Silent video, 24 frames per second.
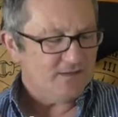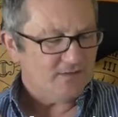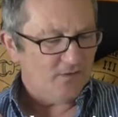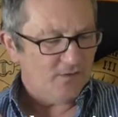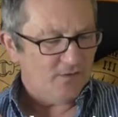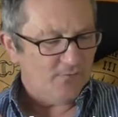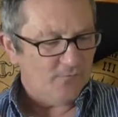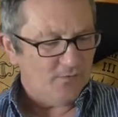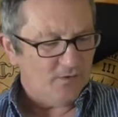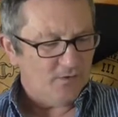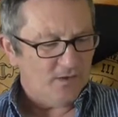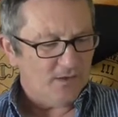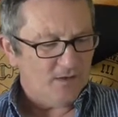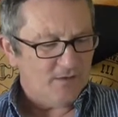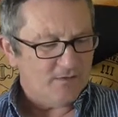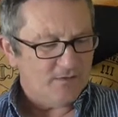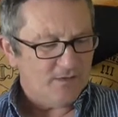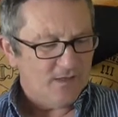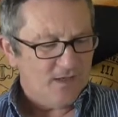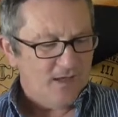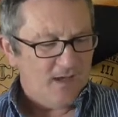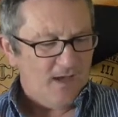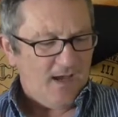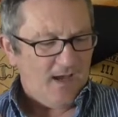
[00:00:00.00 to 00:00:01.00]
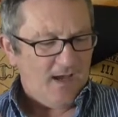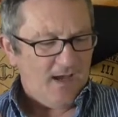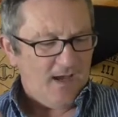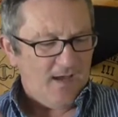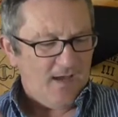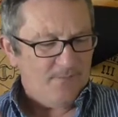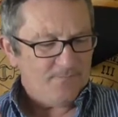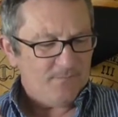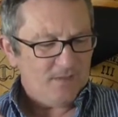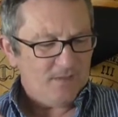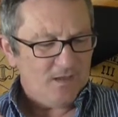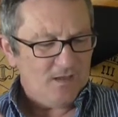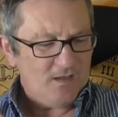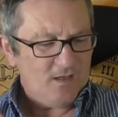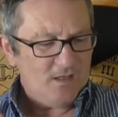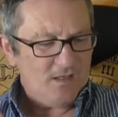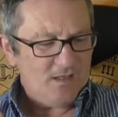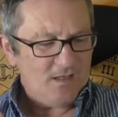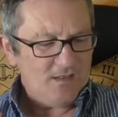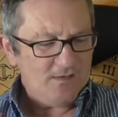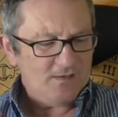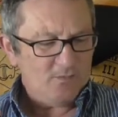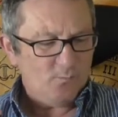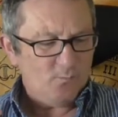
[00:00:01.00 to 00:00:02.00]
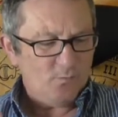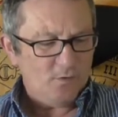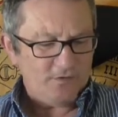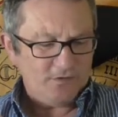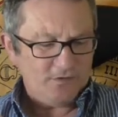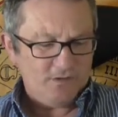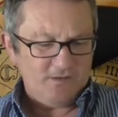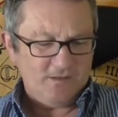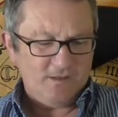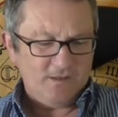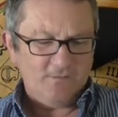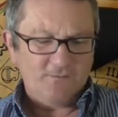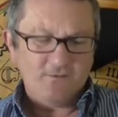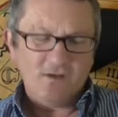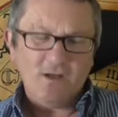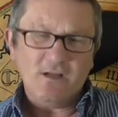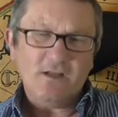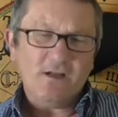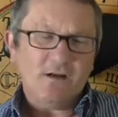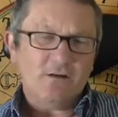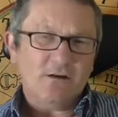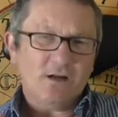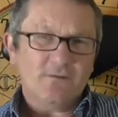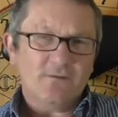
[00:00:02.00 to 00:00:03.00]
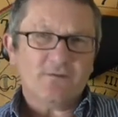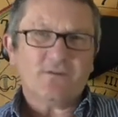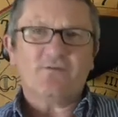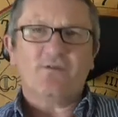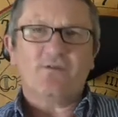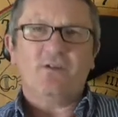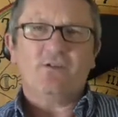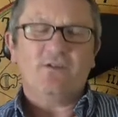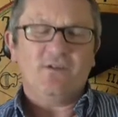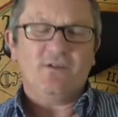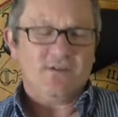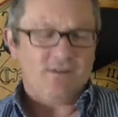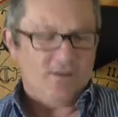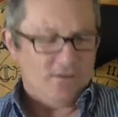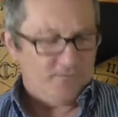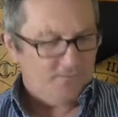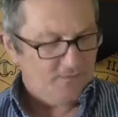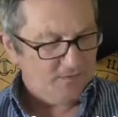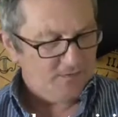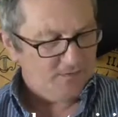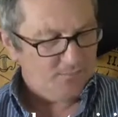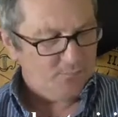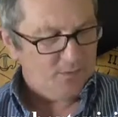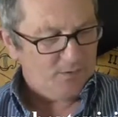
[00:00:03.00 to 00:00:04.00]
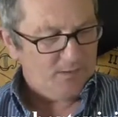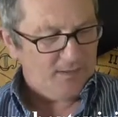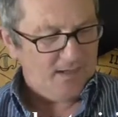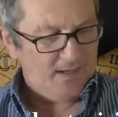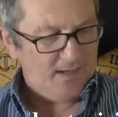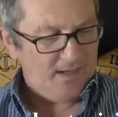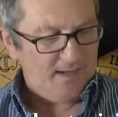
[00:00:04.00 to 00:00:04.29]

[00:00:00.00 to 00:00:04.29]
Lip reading: sign Virgos. You need to watch yourself that you don't overstretch yourself this week.